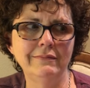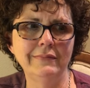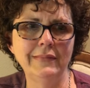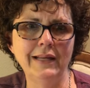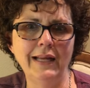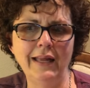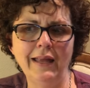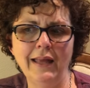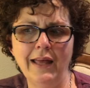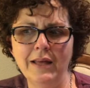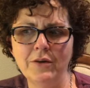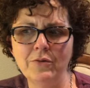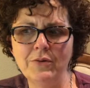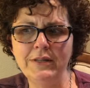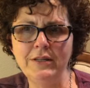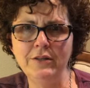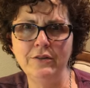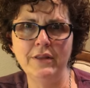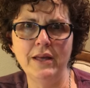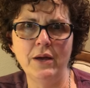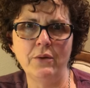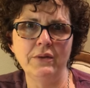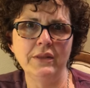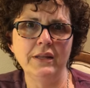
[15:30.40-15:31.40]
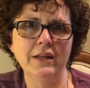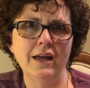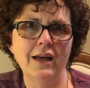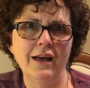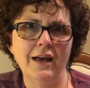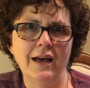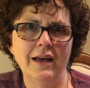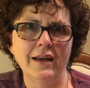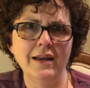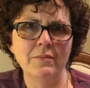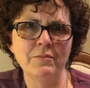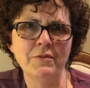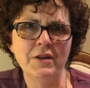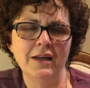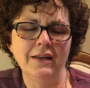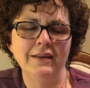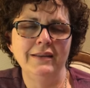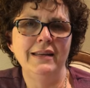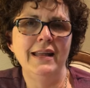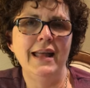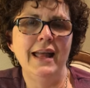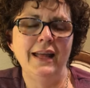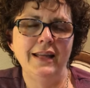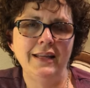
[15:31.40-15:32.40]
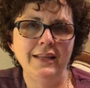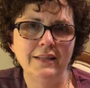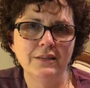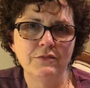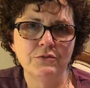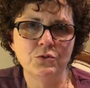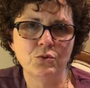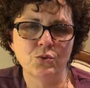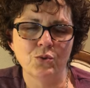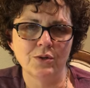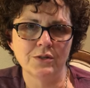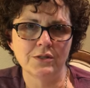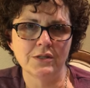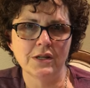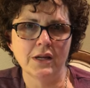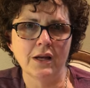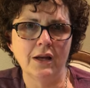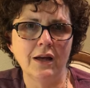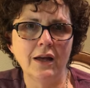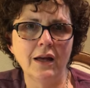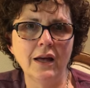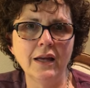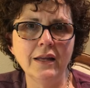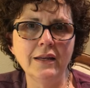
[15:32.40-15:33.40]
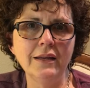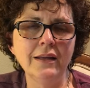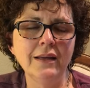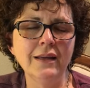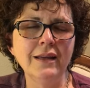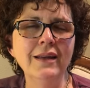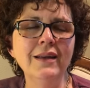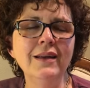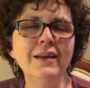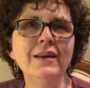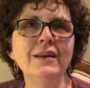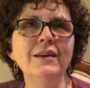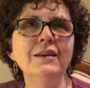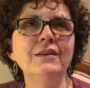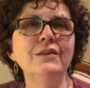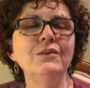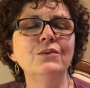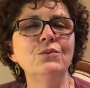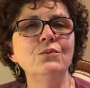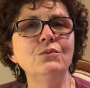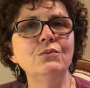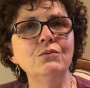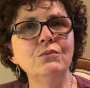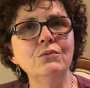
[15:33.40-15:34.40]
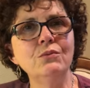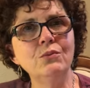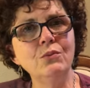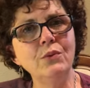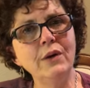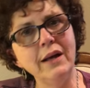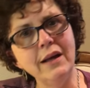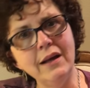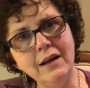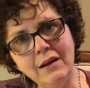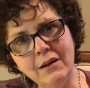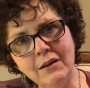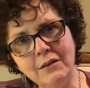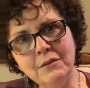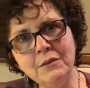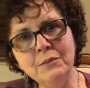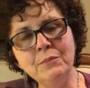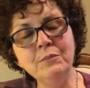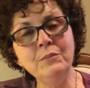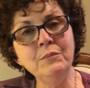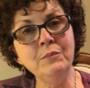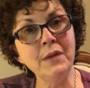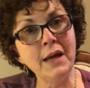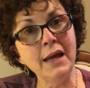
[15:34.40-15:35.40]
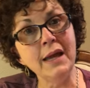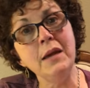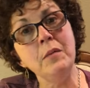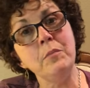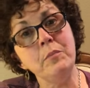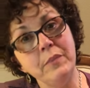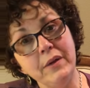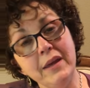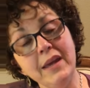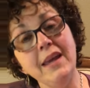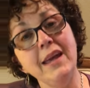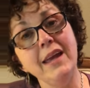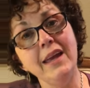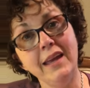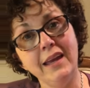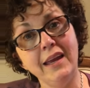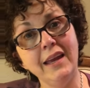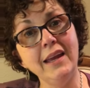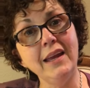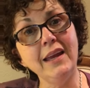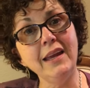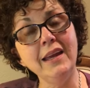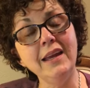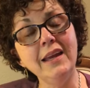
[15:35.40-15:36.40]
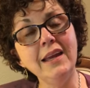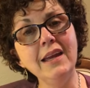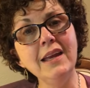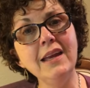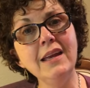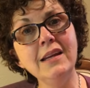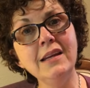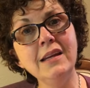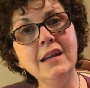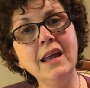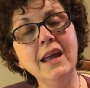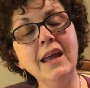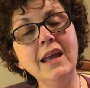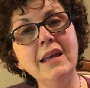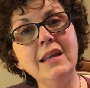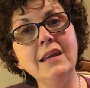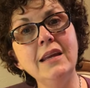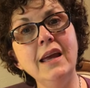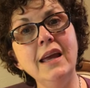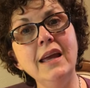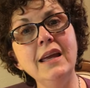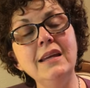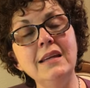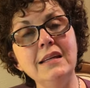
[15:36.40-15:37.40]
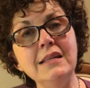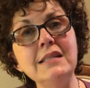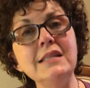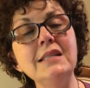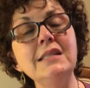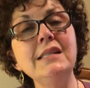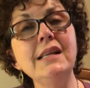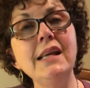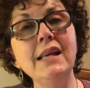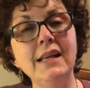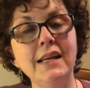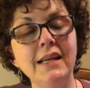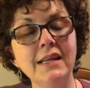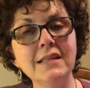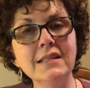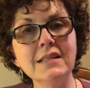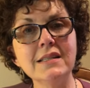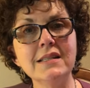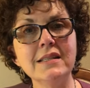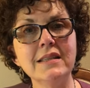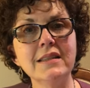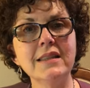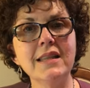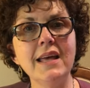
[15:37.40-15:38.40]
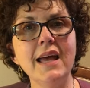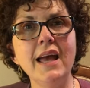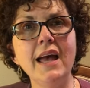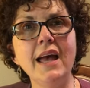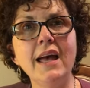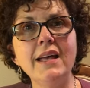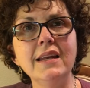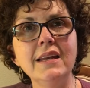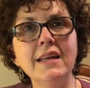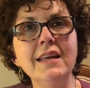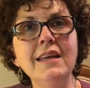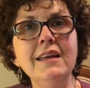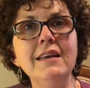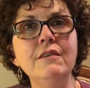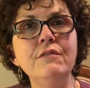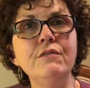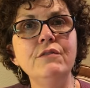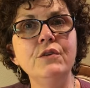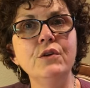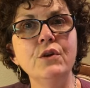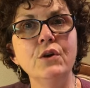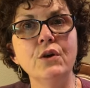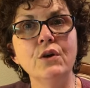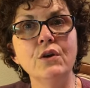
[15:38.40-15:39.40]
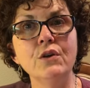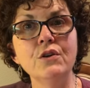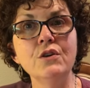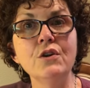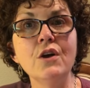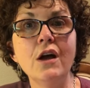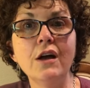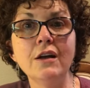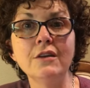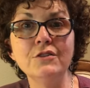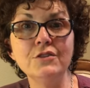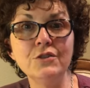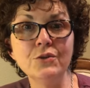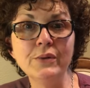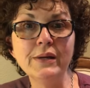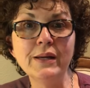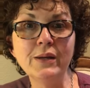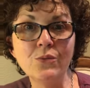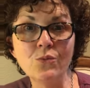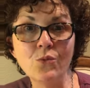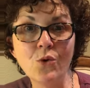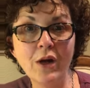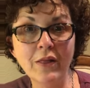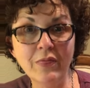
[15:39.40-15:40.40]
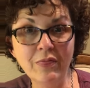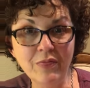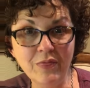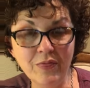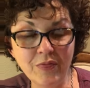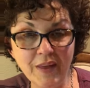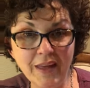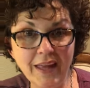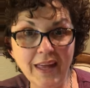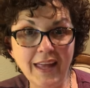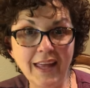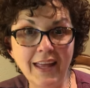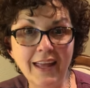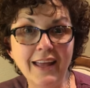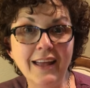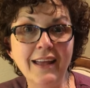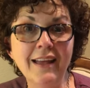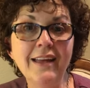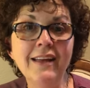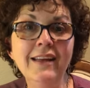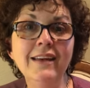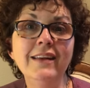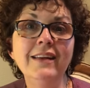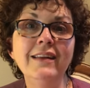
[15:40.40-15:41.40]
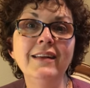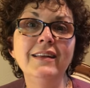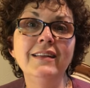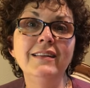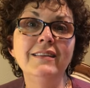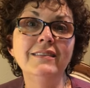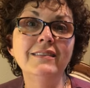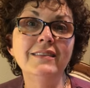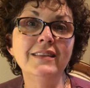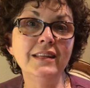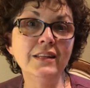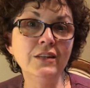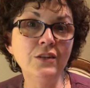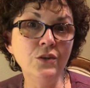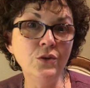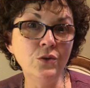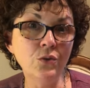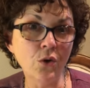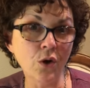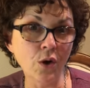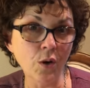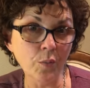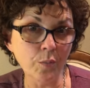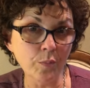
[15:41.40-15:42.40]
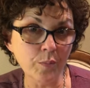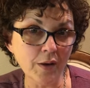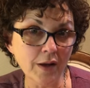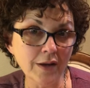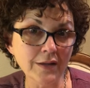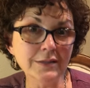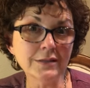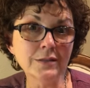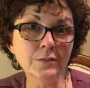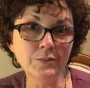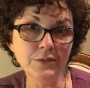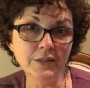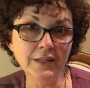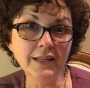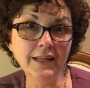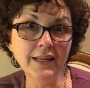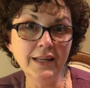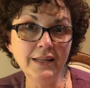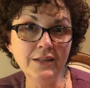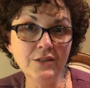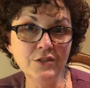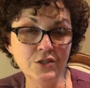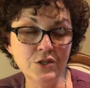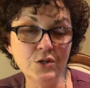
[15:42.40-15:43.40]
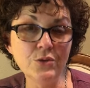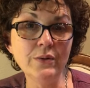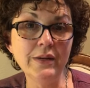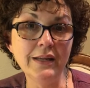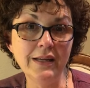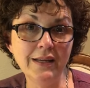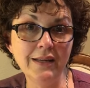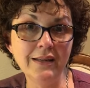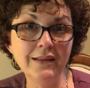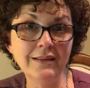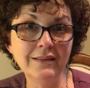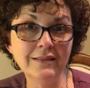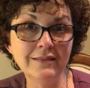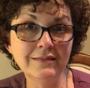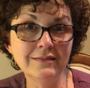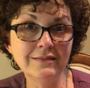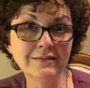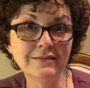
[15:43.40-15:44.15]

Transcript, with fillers: Like, how do I do that with God? I'm not negative towards God. Well, maybe in, in, in a sense that if you're not doing one thing, then you are possibly doing